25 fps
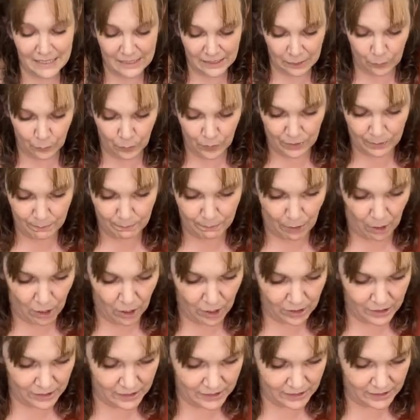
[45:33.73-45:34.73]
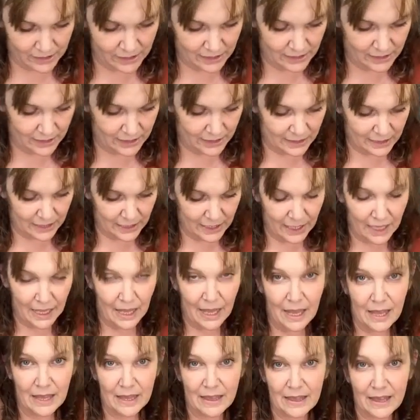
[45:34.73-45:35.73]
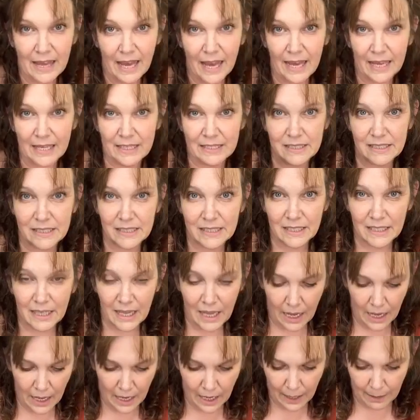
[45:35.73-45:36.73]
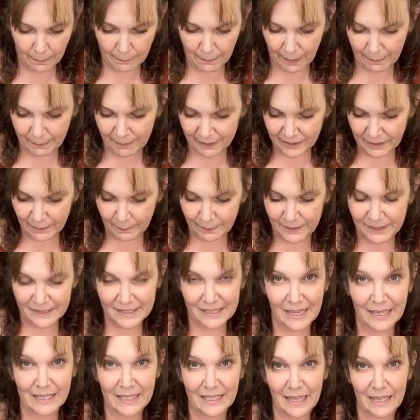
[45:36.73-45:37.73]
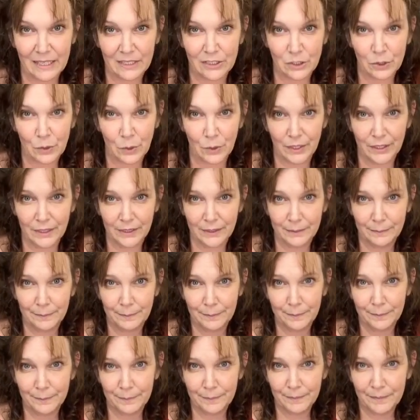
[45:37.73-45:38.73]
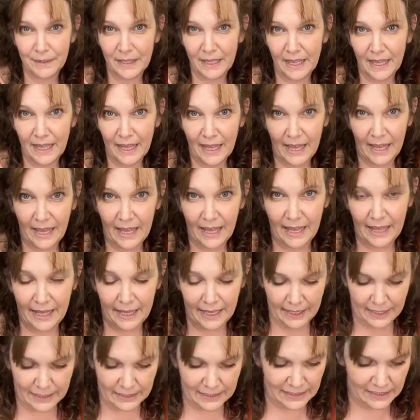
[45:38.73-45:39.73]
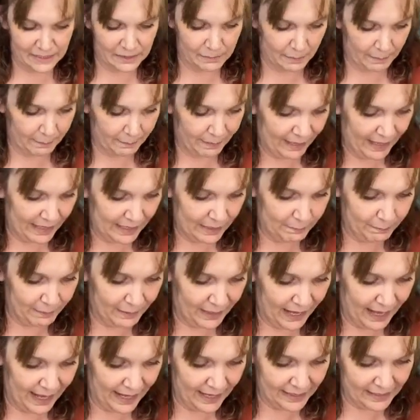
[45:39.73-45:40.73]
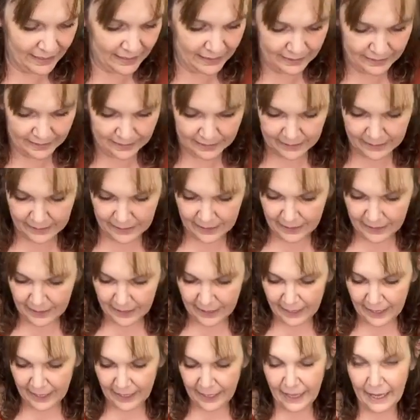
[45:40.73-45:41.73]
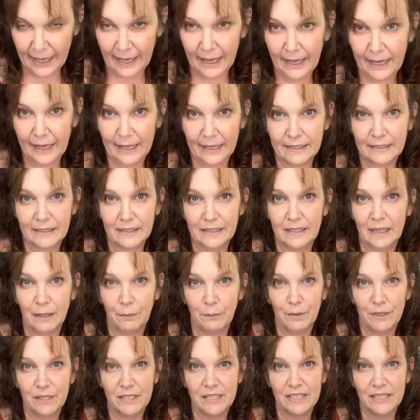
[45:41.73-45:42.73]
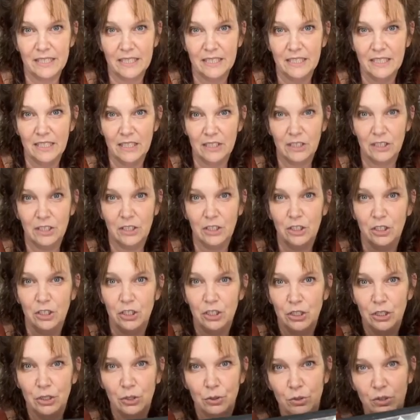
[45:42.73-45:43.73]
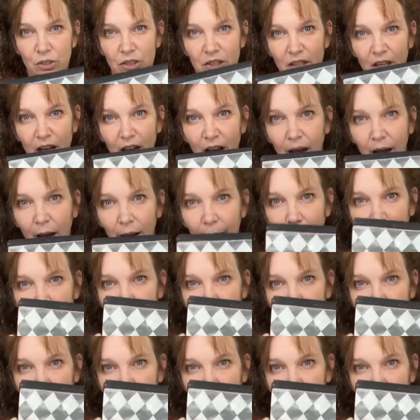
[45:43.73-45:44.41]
It's a wooden box that I picked up in a secondhand store. And it's been painted black. And then we did the cute